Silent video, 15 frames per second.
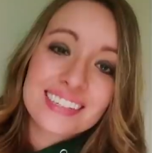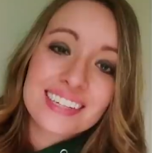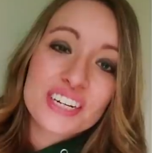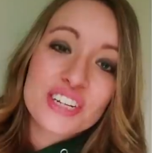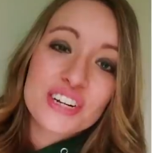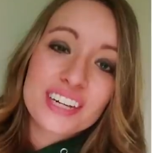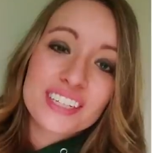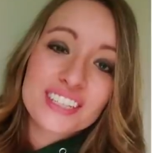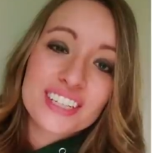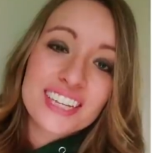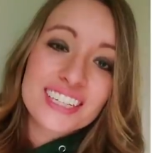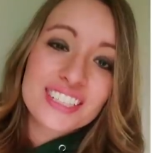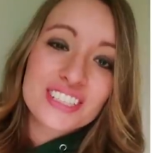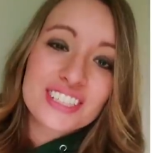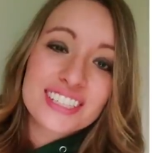
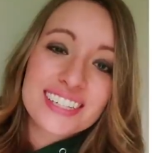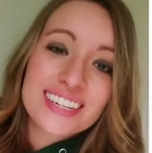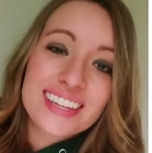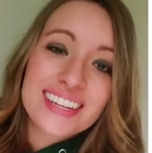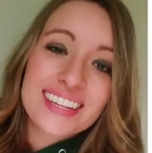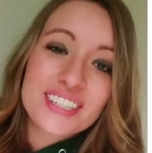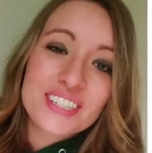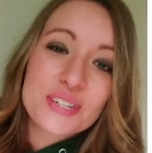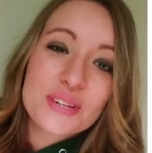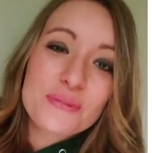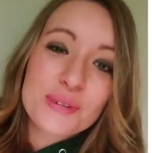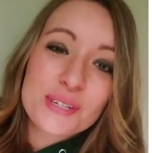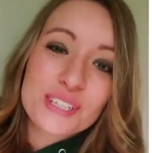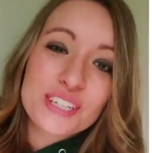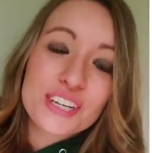Congratulations to the Eastern
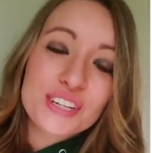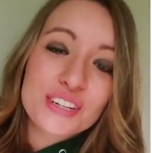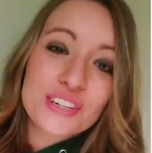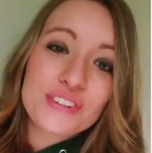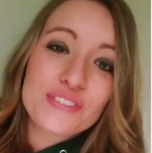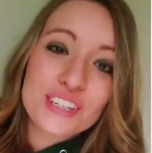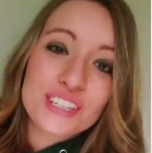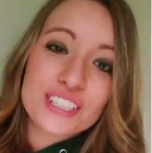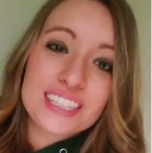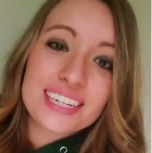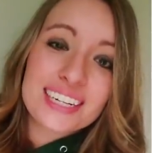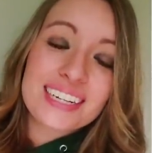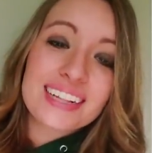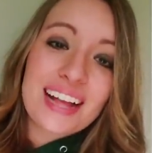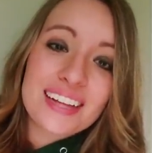Michigan University
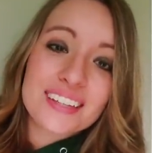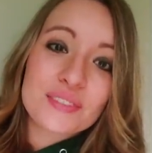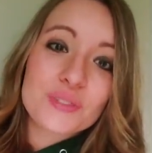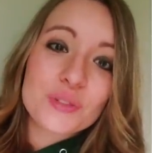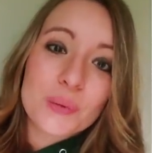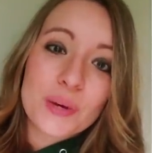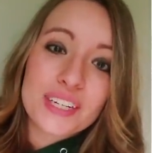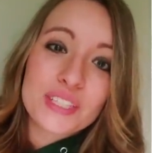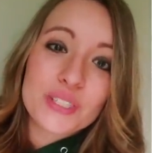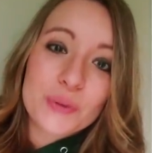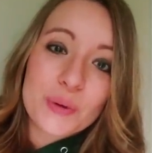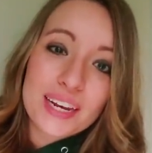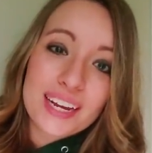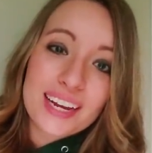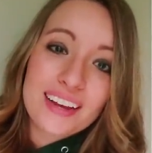Class of
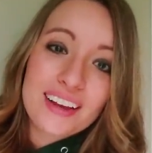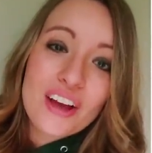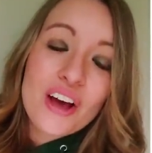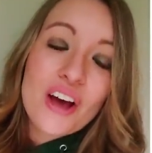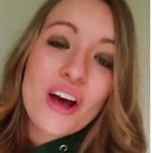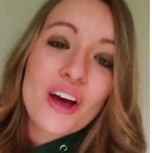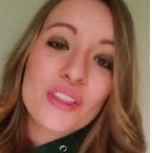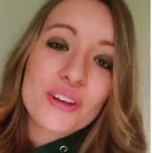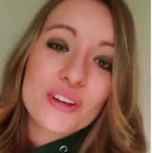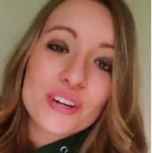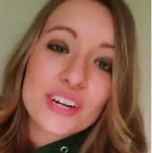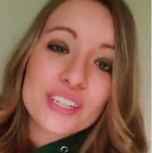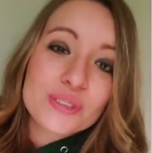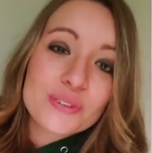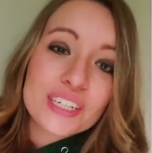2020. Although
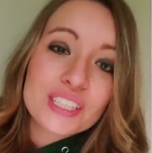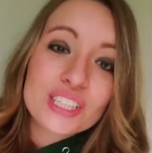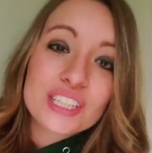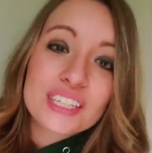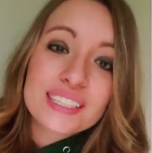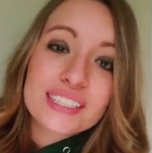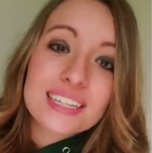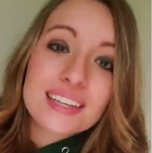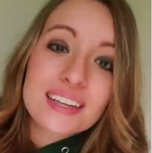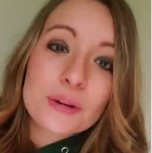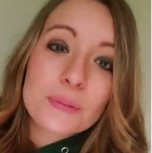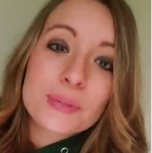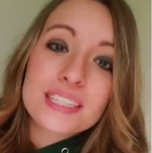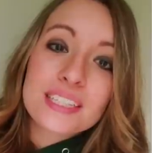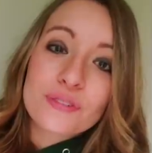graduation looks a little
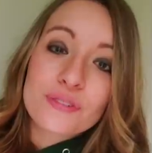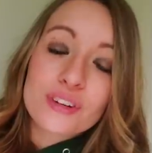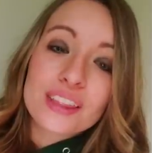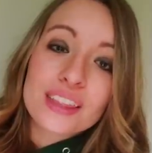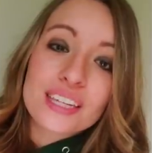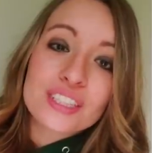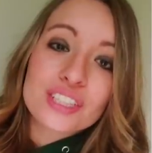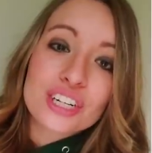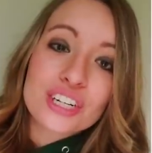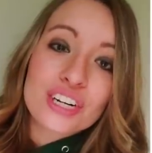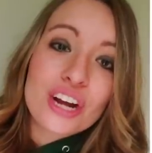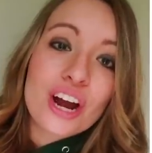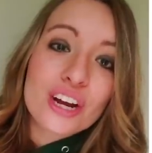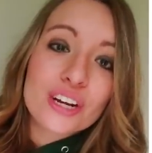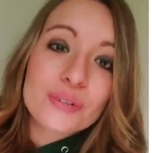bit different this year, your
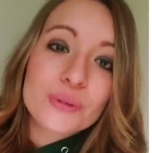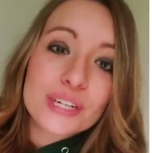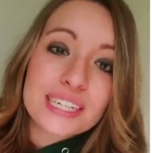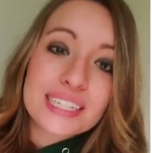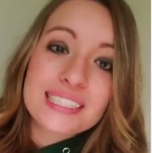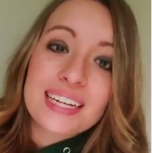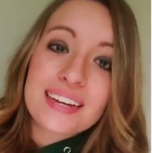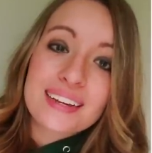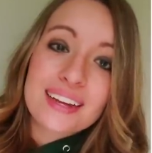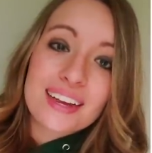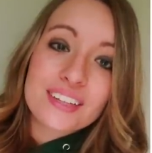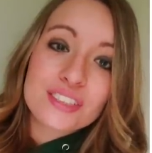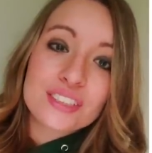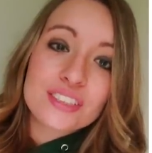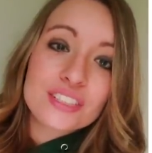hard work and
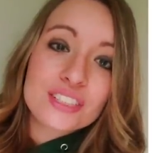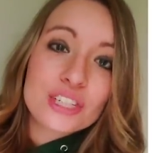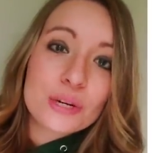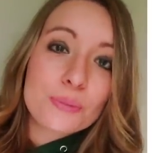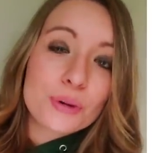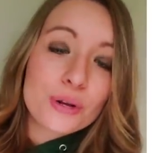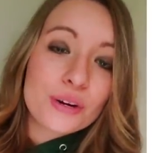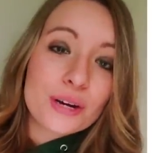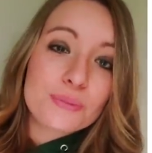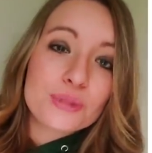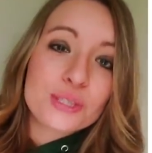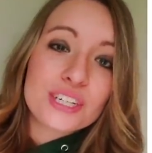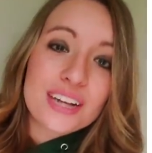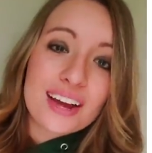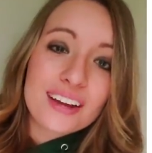dedications to your program
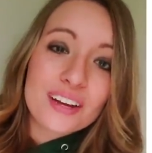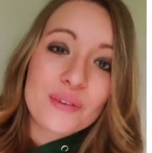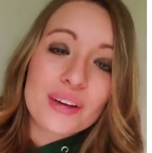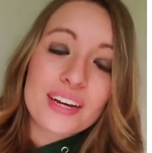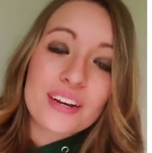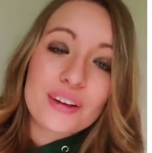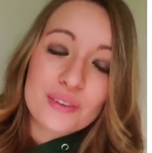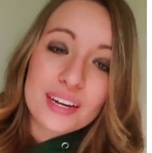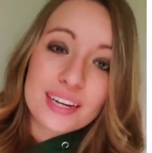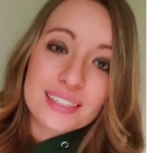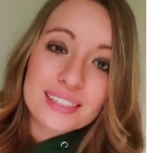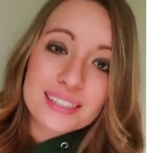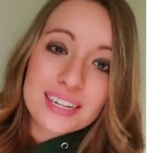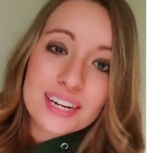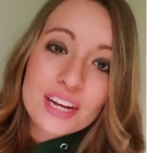should not go
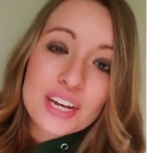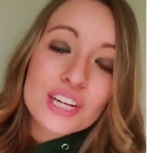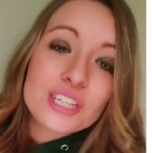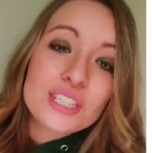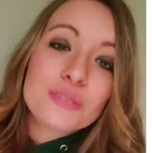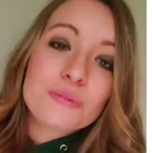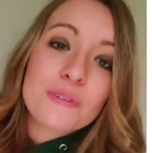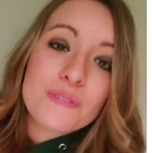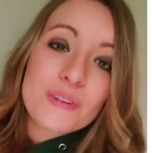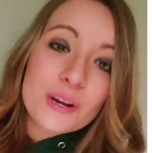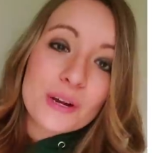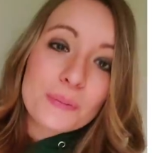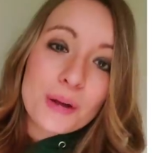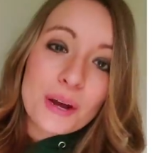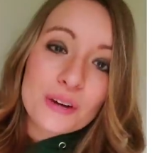unnoticed. You should be
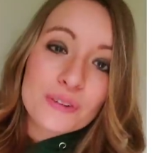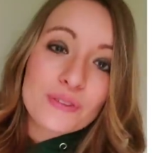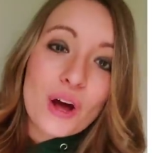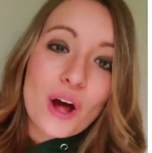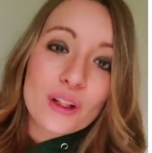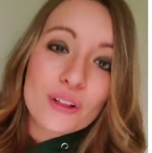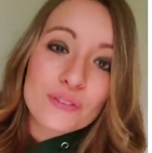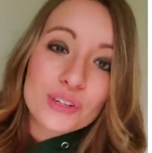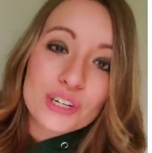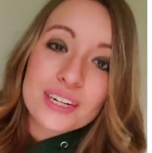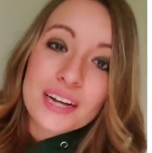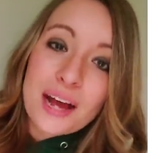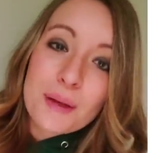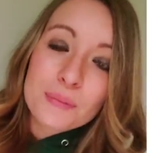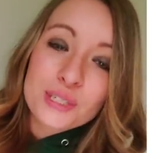very proud of all of your
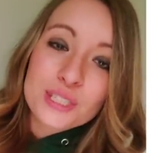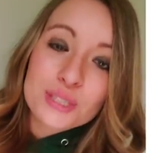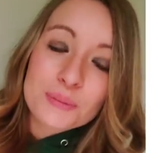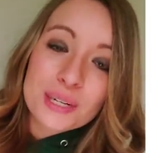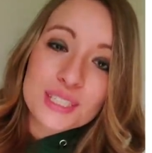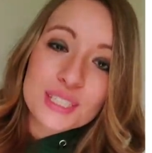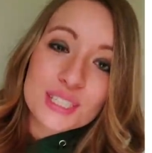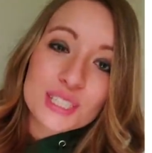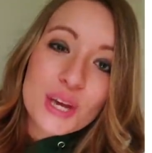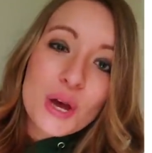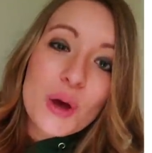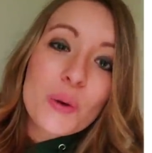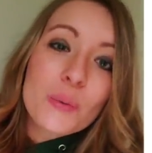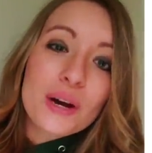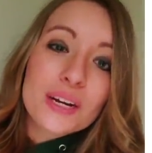accomplishments.
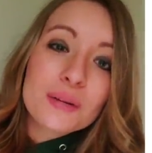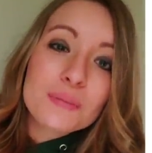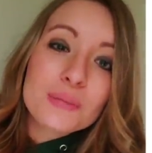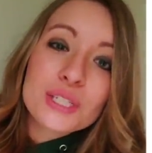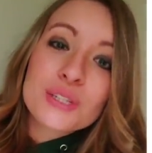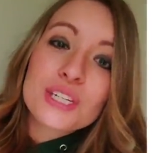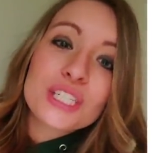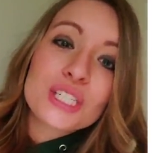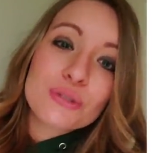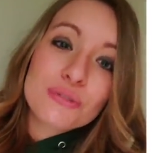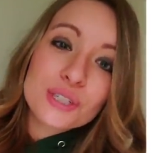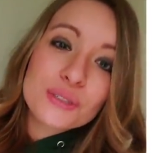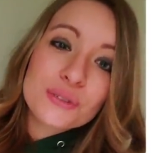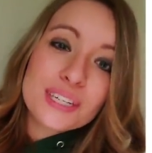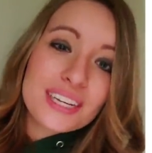Welcome to the
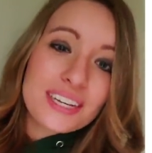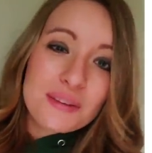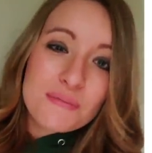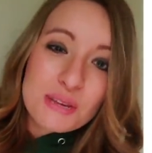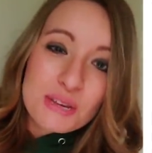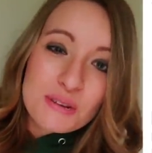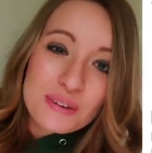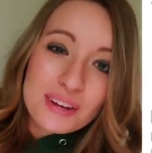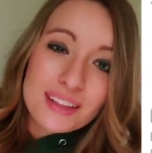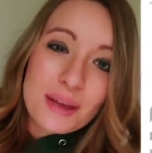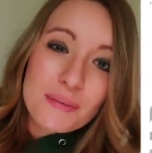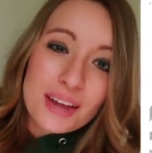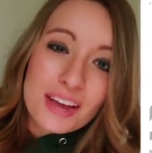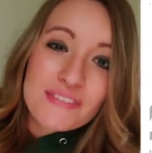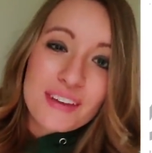true EMU
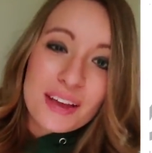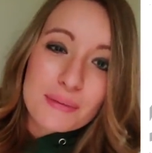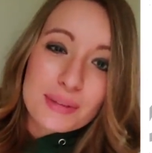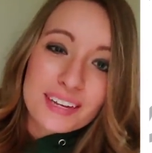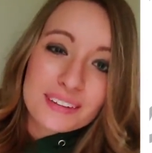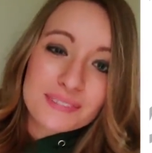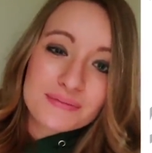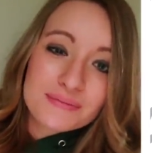alumni family.